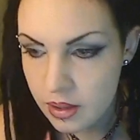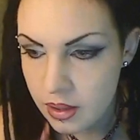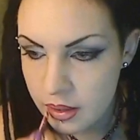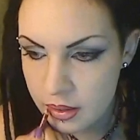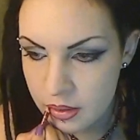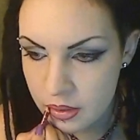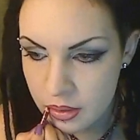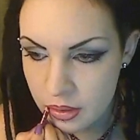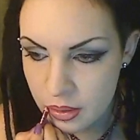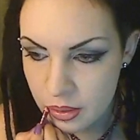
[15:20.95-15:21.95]
like
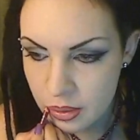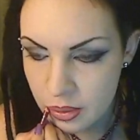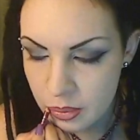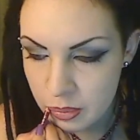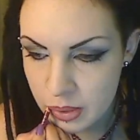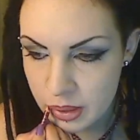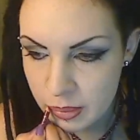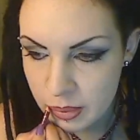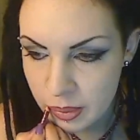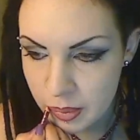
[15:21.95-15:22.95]
to make
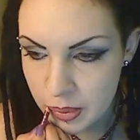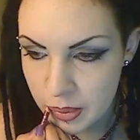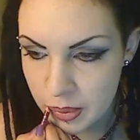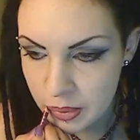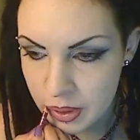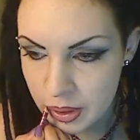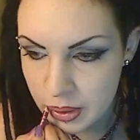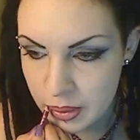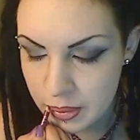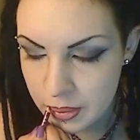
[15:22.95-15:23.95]
my lips look really